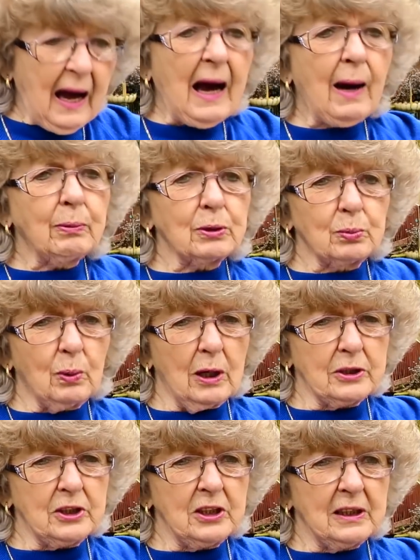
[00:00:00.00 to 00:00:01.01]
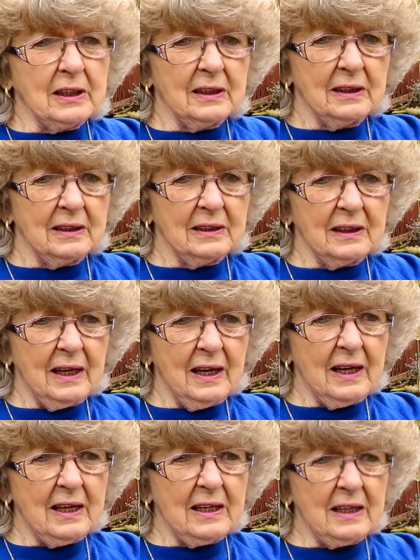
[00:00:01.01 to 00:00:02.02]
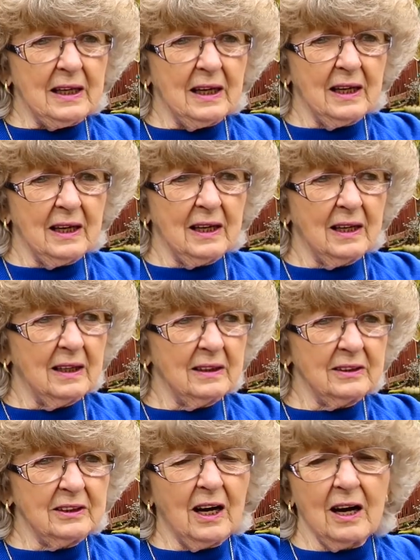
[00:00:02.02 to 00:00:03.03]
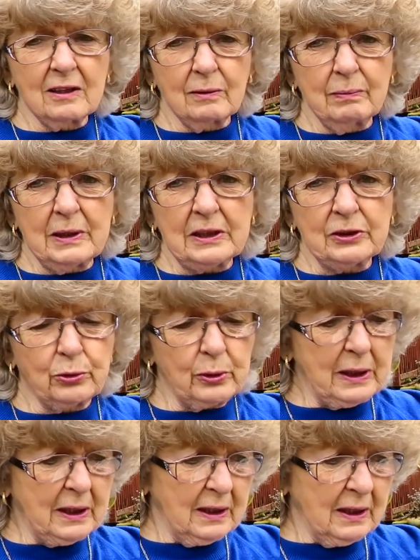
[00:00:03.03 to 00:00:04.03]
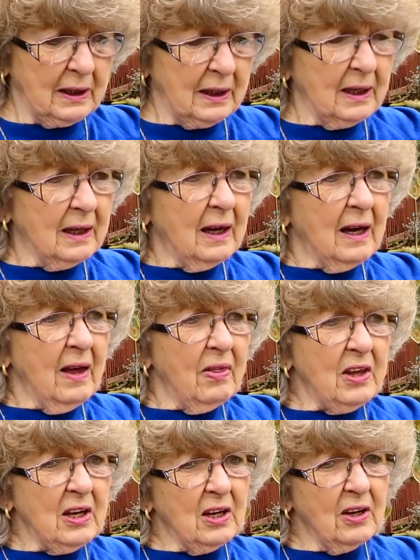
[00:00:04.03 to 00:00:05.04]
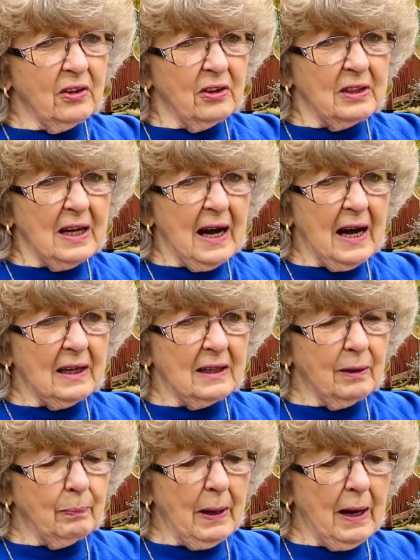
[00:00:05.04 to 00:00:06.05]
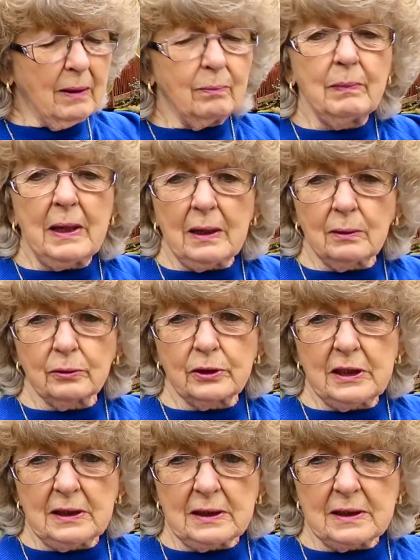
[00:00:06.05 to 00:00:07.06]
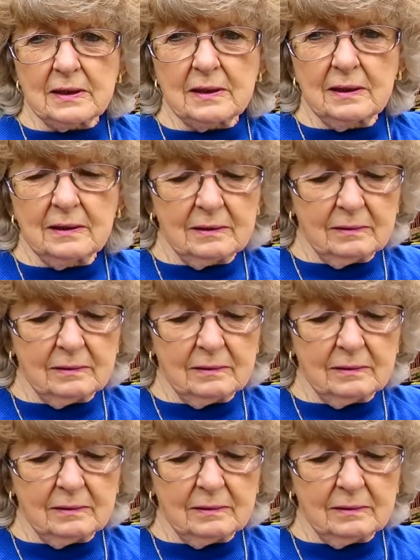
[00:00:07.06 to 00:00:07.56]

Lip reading: was watching a documentary the other night about Mel Tillis.